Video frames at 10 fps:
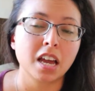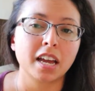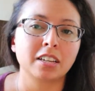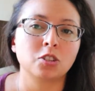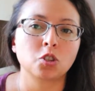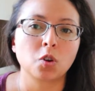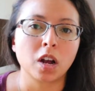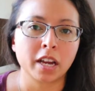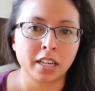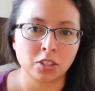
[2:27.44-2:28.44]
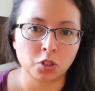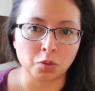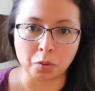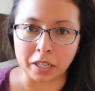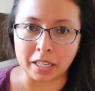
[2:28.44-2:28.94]
and trying to
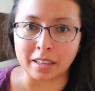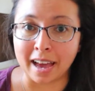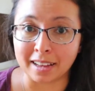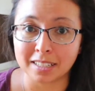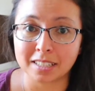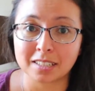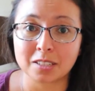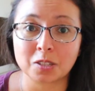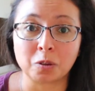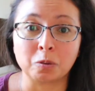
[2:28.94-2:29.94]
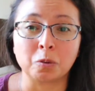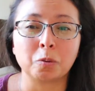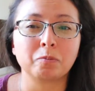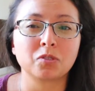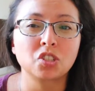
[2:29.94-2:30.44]
read that. So
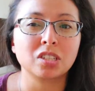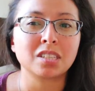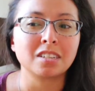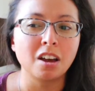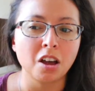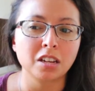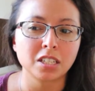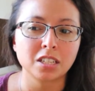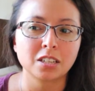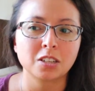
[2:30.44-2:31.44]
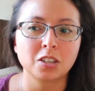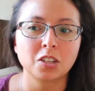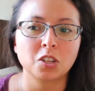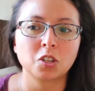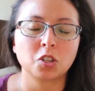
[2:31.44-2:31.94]
she's not
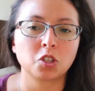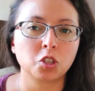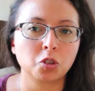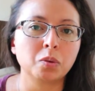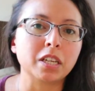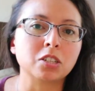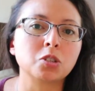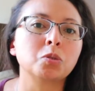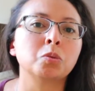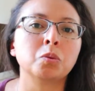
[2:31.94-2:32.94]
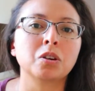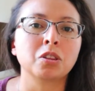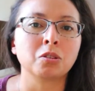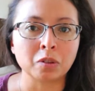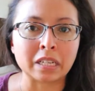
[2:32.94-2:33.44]
too into
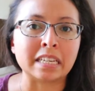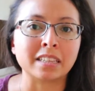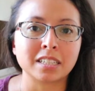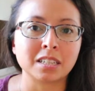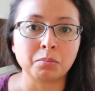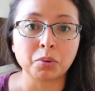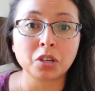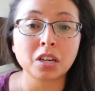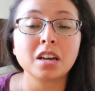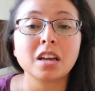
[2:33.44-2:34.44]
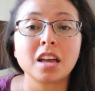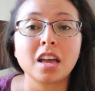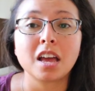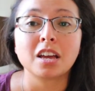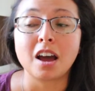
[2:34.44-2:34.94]
the reading lesson book.
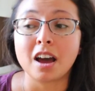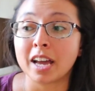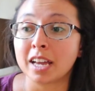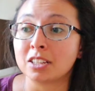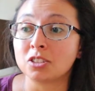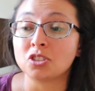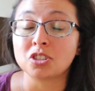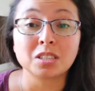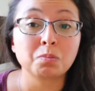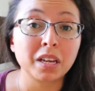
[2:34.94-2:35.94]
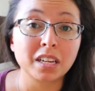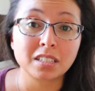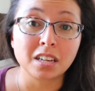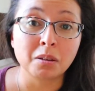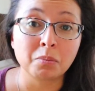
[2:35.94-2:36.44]
I just picked
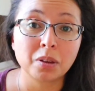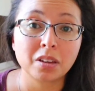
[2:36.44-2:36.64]
up